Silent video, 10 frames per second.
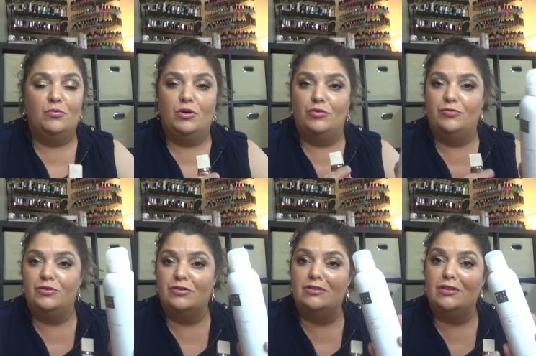one of
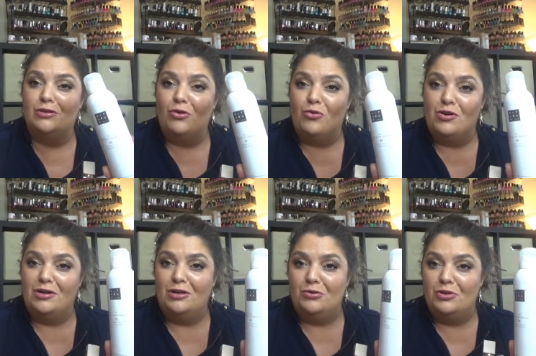these not long
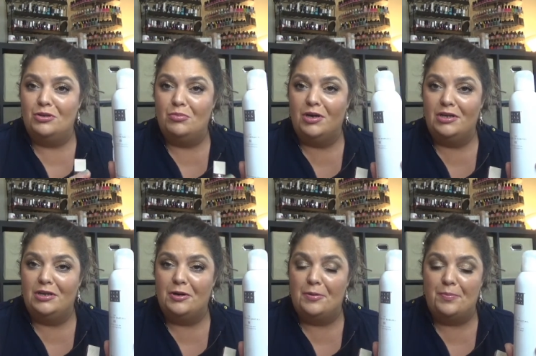ago in my
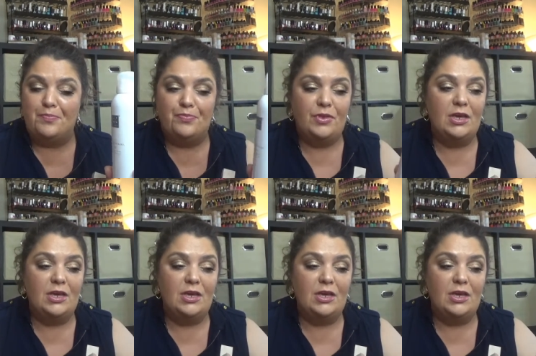um,